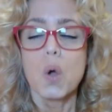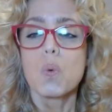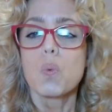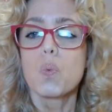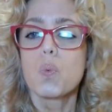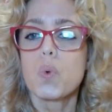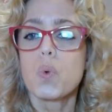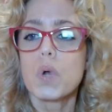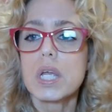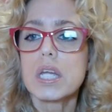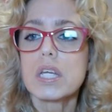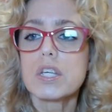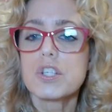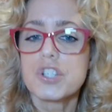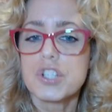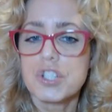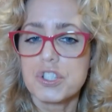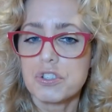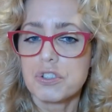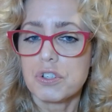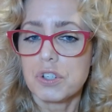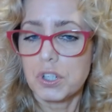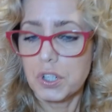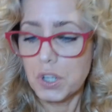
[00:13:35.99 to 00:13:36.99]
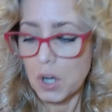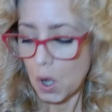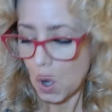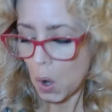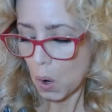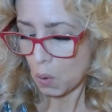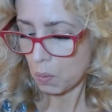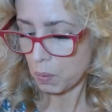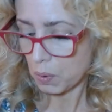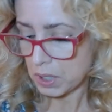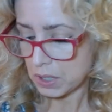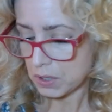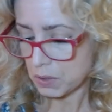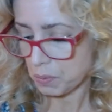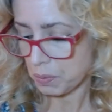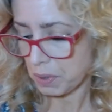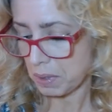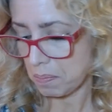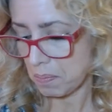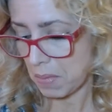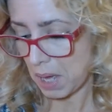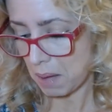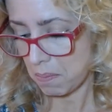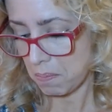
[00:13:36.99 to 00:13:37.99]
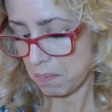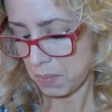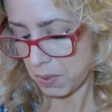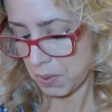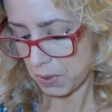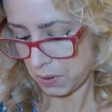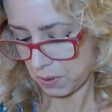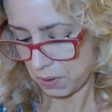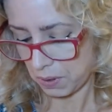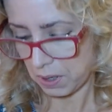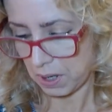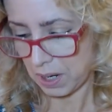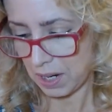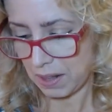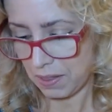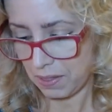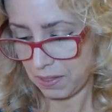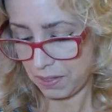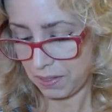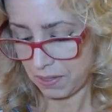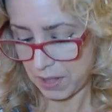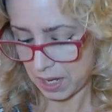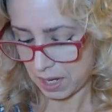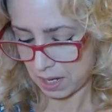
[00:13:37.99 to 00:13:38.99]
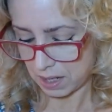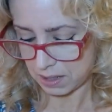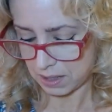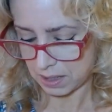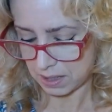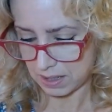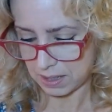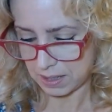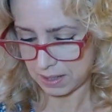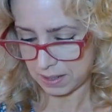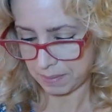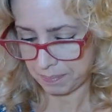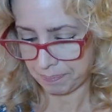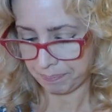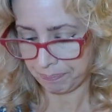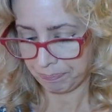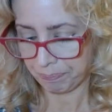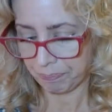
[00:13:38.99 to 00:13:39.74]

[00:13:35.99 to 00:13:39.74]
we should always remember this.